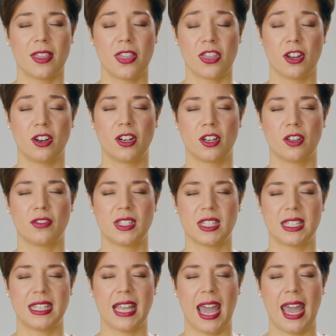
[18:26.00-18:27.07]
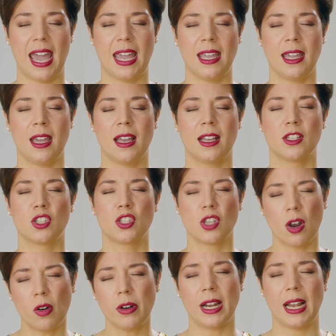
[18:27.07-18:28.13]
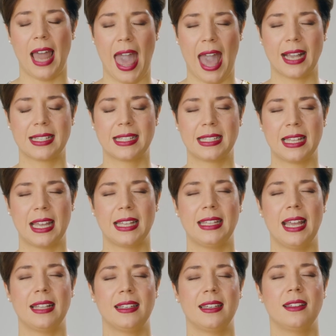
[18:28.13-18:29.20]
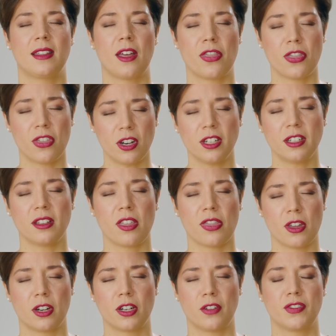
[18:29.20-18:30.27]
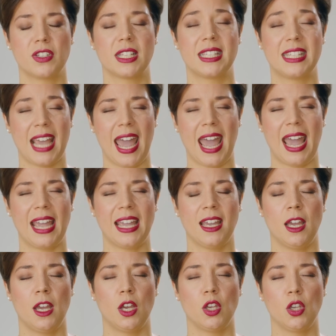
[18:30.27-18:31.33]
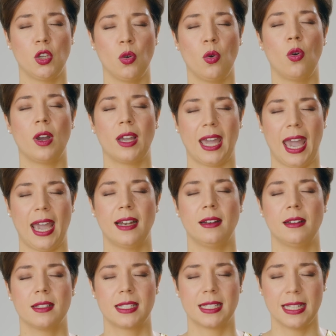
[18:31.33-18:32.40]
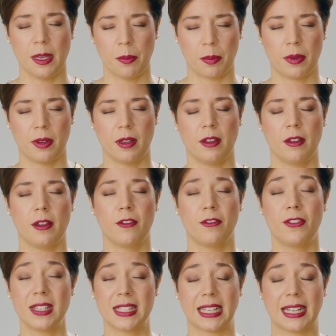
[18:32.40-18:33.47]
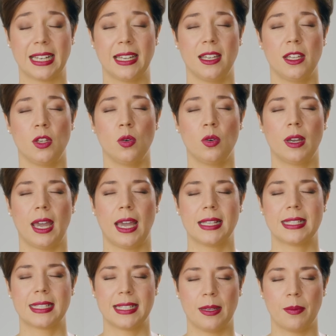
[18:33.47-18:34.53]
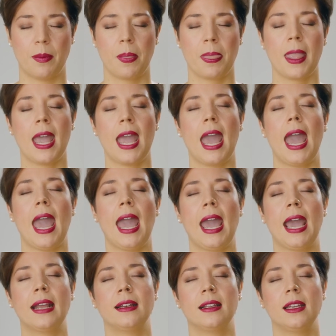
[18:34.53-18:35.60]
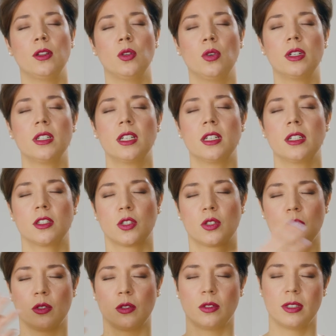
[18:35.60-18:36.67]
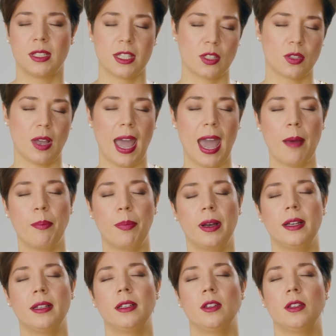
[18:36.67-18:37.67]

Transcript: third of the day so relaxed that in the third of the day, you can sleep. Physically, you can sleep. And in order to this to happen,